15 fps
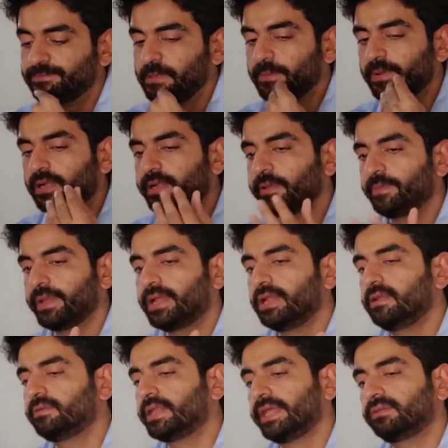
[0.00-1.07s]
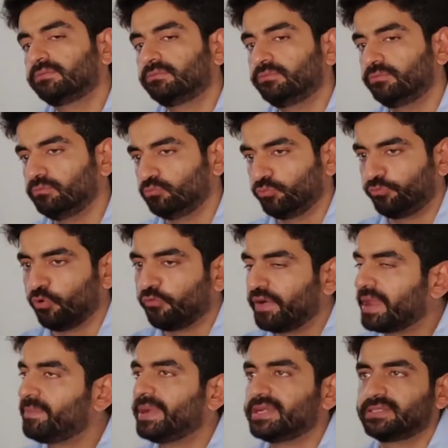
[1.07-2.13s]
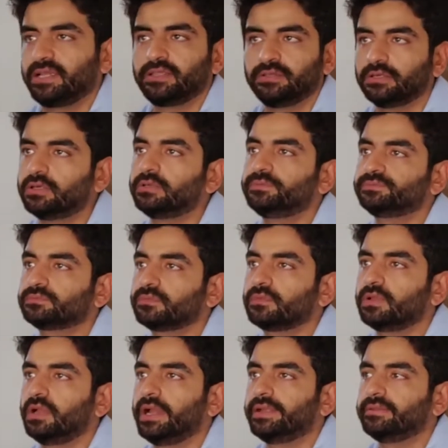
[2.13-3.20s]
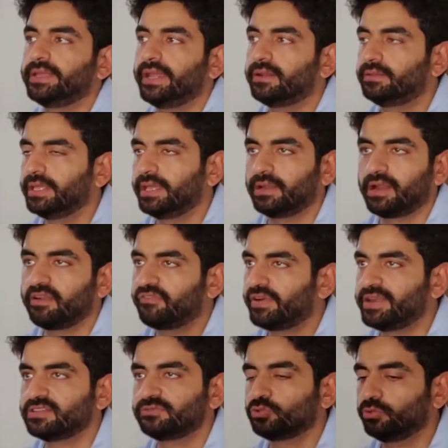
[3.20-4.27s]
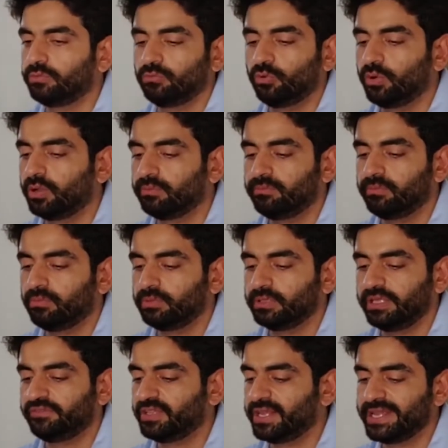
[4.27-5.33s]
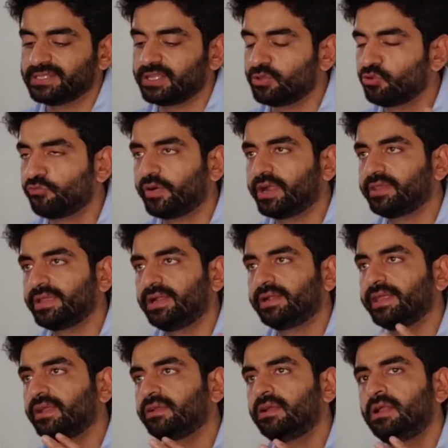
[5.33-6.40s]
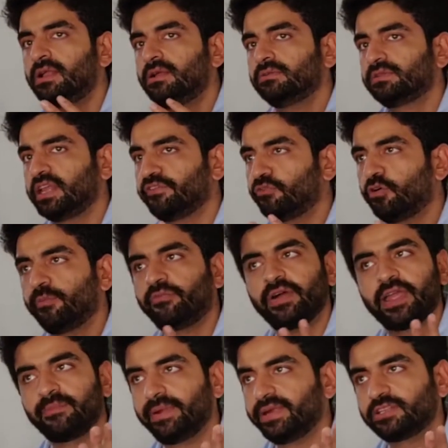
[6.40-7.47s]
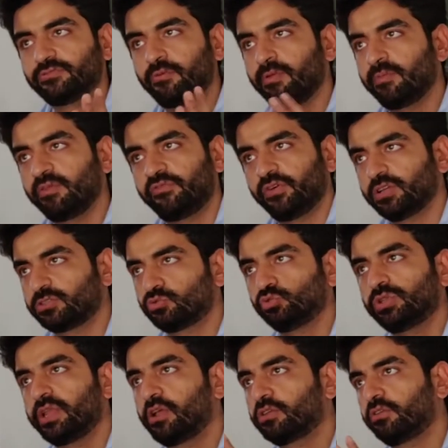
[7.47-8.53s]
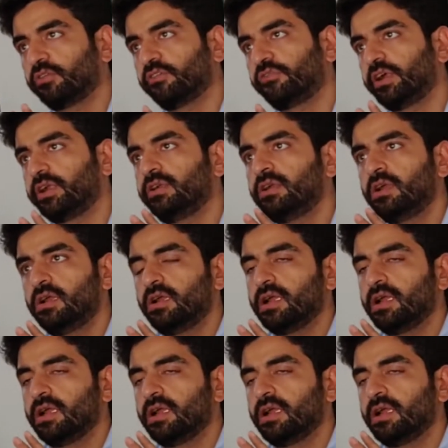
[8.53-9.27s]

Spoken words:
These people typically take 4-5 bets a year and they run funds. So over, if they raise a new fund, they'll take 3-5 bets for maybe first 2-3 years of the fund.